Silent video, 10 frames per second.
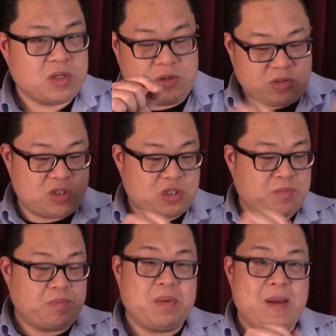You just
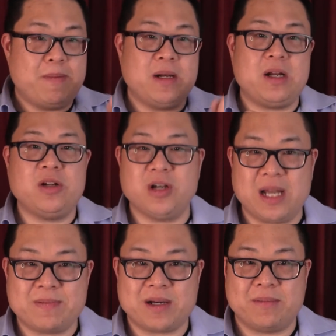input it on your
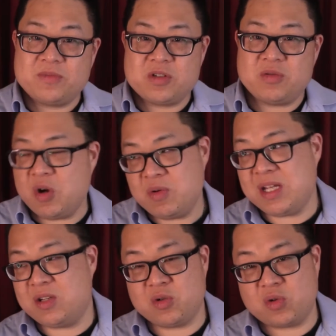laptop. So no
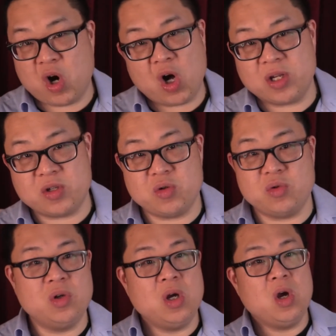need to call a
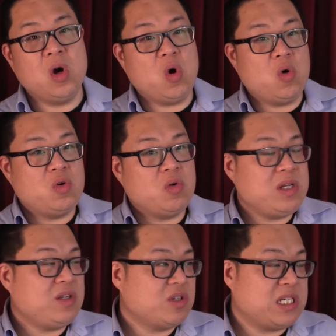dude, or no
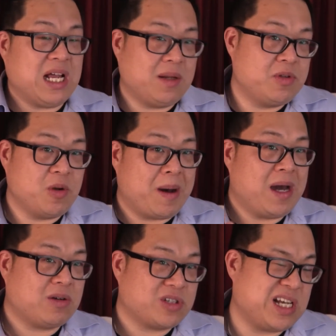need to tell him to
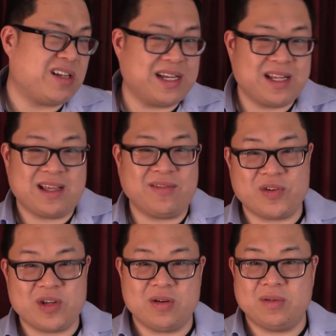buy or sell anything for
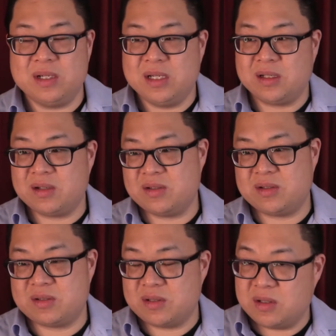you,
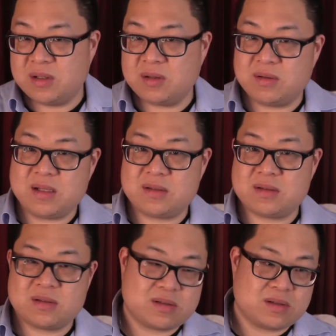because,
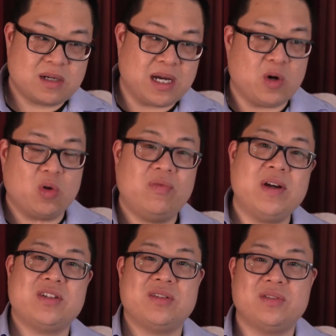that's kind of
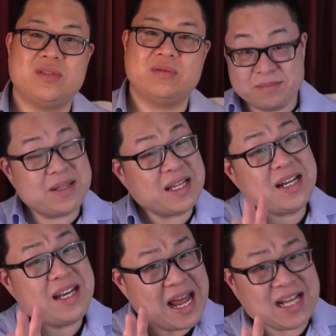old-fashioned. But then
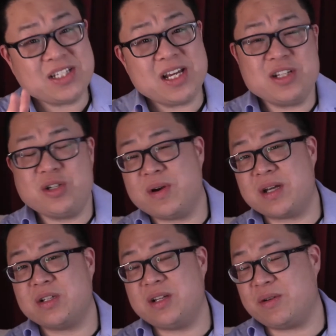the next issue
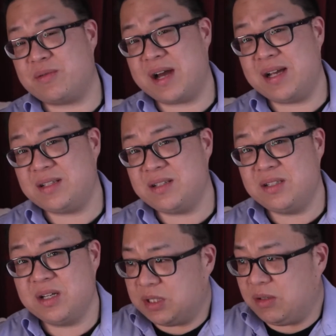actually arises.
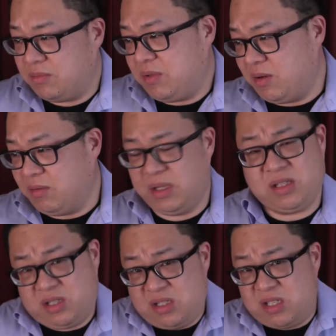So,
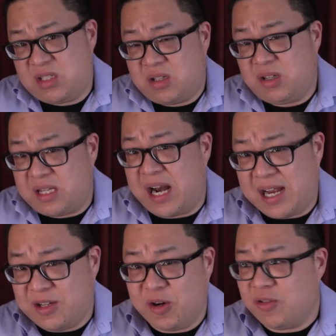it's good that
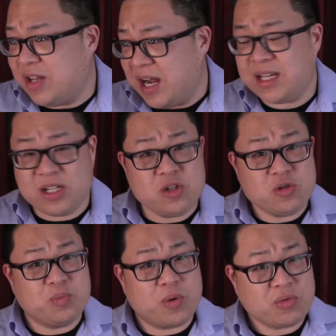I know that I can
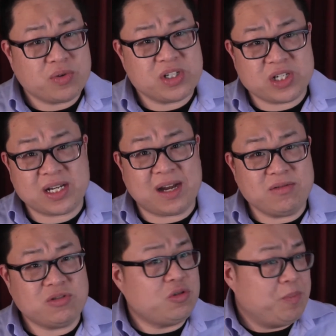use brokerage
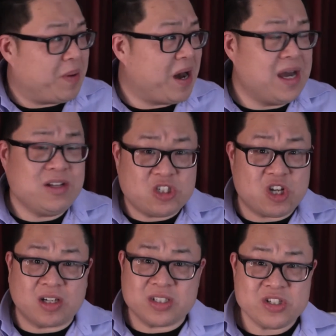accounts to buy
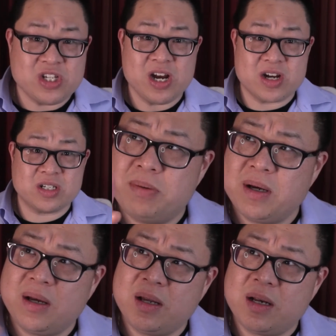stocks and shares.
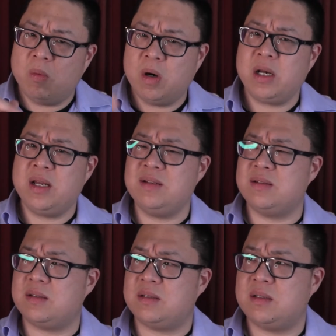But what
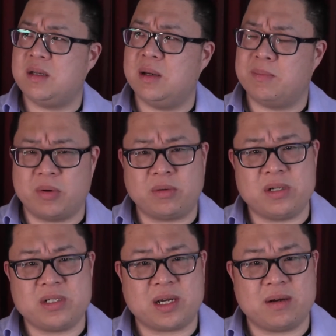is a
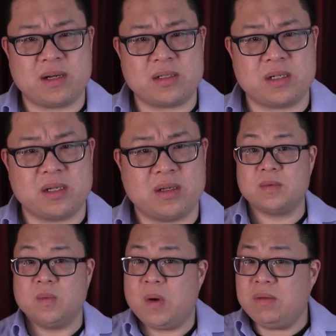brokerage account actually?
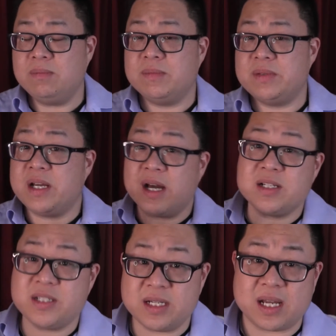Well, you gotta
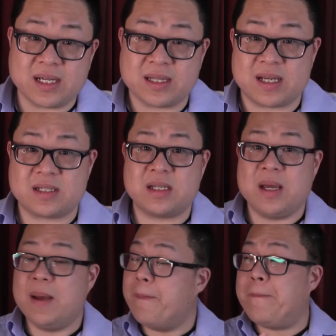see it like this.
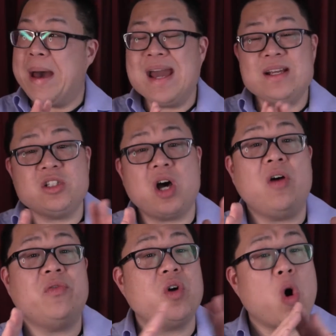Banks
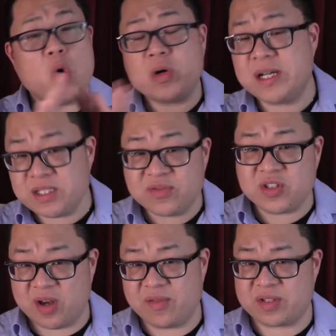offer all kinds of
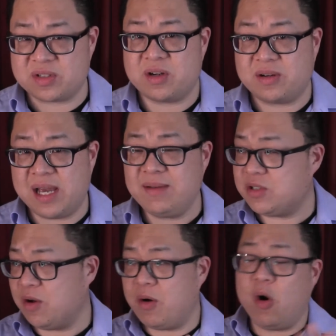services, okay?
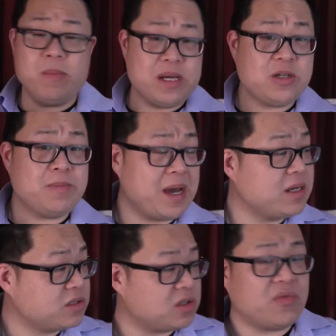So all major
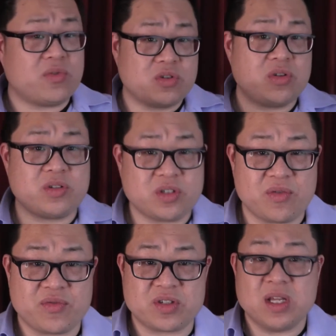banks offer certain
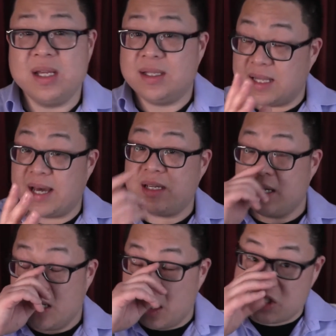services, like
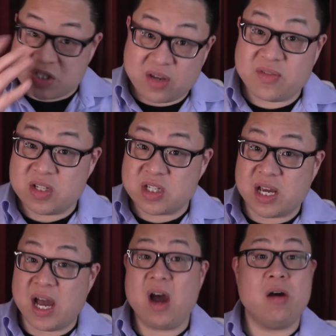a savings
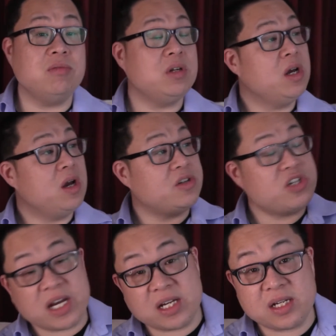account, a
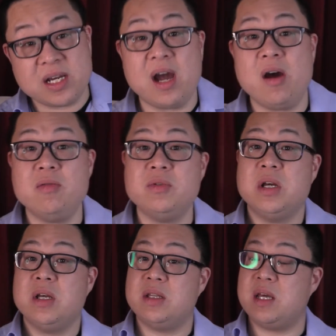checking account.
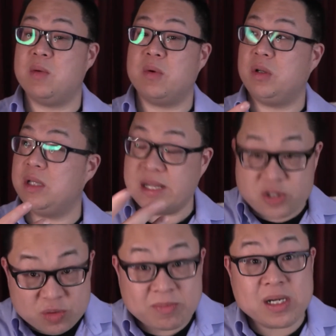They will lend
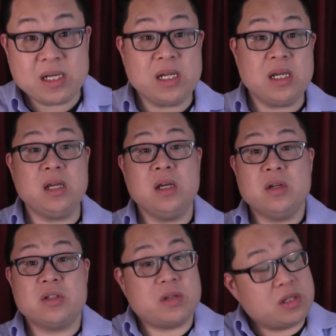you money
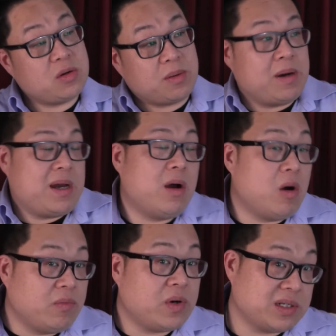so that you can buy a
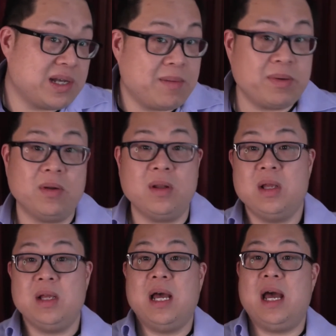home, for example.
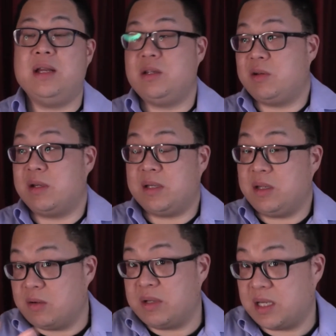And you can,
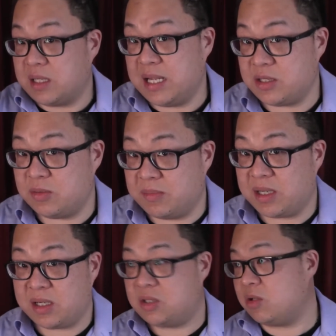they can lend you
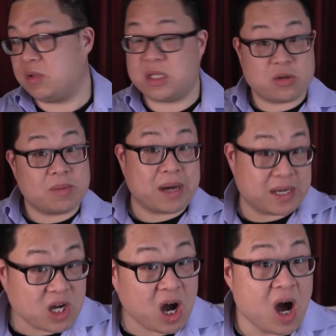money so that you can buy a
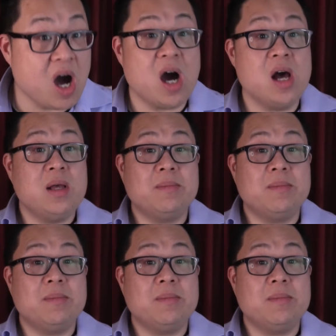car.